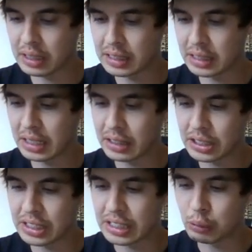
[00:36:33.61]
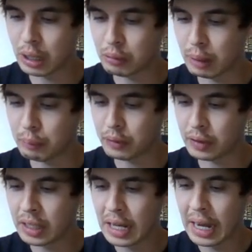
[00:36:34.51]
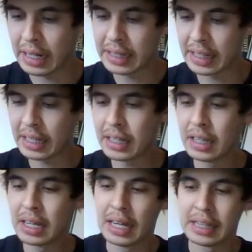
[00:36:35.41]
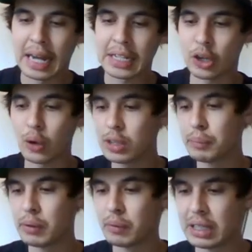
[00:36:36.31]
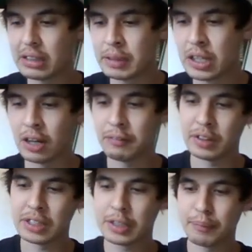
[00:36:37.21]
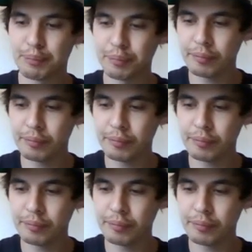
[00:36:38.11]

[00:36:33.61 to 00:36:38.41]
I think is another sneaky weapon, and I think that's ultimately what gives me confidence